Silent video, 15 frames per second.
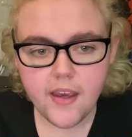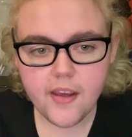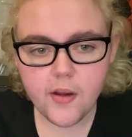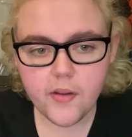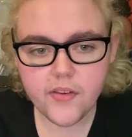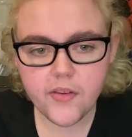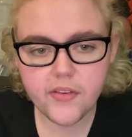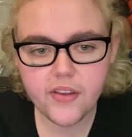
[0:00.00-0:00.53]
He
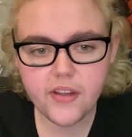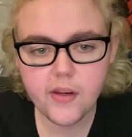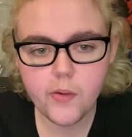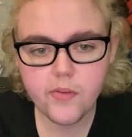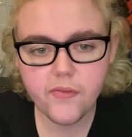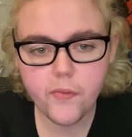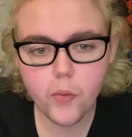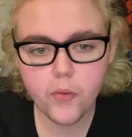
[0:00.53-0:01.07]
also said he
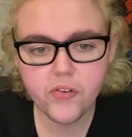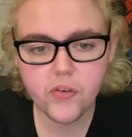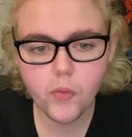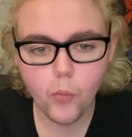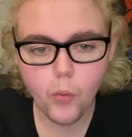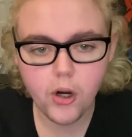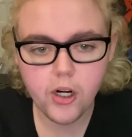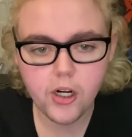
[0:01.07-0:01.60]
was forced to
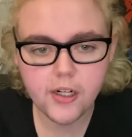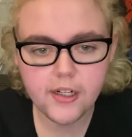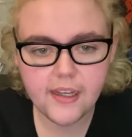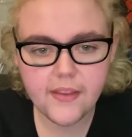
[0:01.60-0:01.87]
work,